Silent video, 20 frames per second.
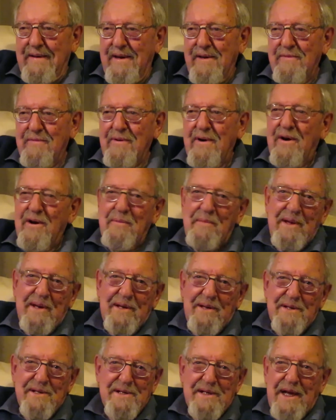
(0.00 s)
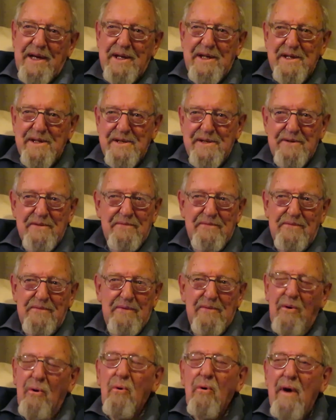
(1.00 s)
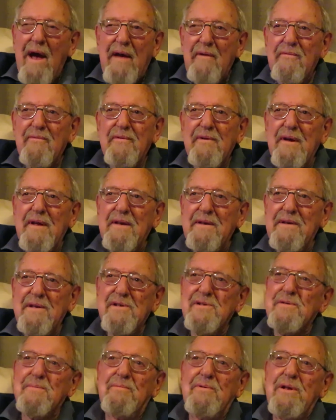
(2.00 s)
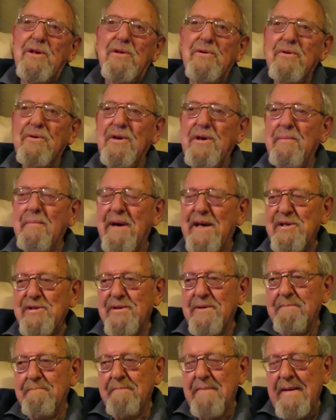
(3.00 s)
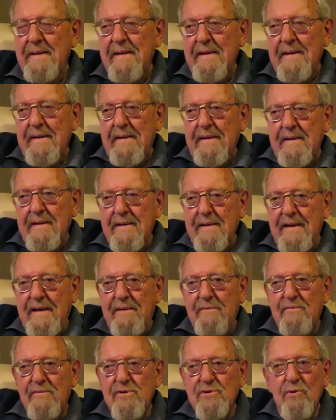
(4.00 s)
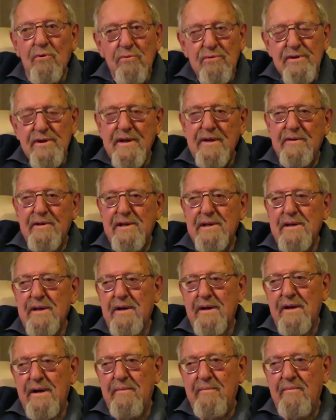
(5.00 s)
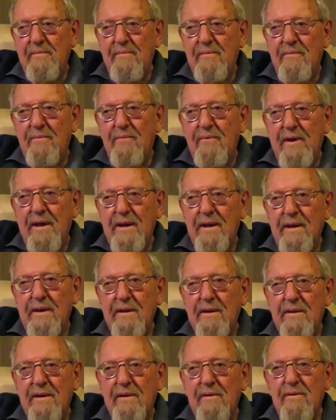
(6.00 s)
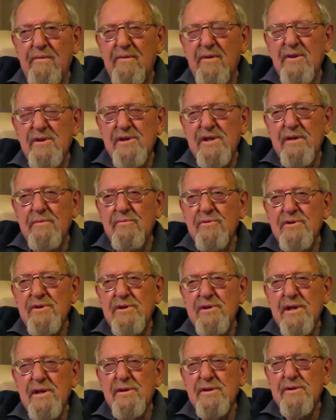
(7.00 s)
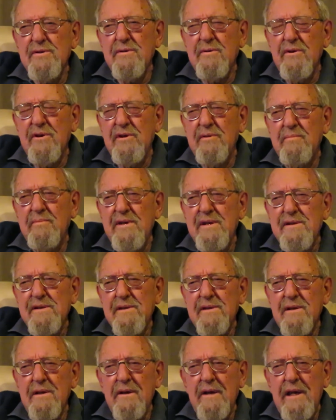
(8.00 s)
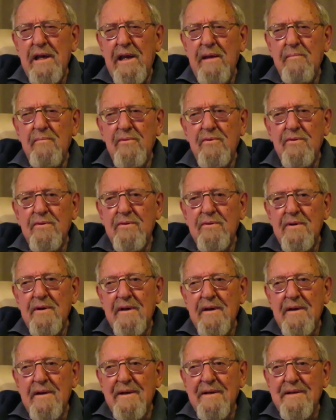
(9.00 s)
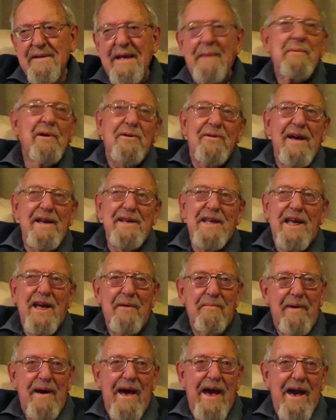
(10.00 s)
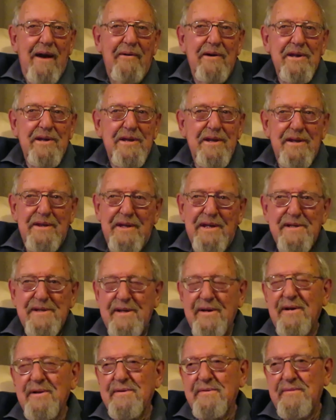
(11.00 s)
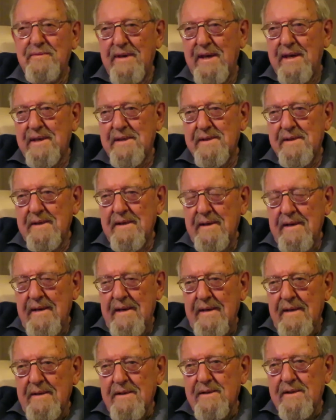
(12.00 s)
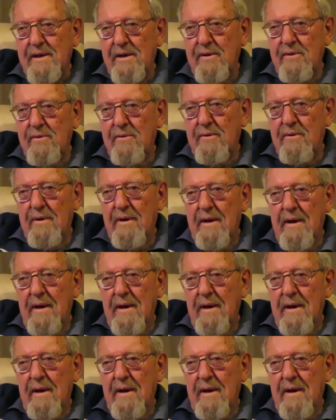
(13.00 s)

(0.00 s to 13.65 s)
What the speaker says: environmental studies of every discipline you could imagine. It was also a time when the university was just trying to be slightly more democratic about how it did these kind of things. So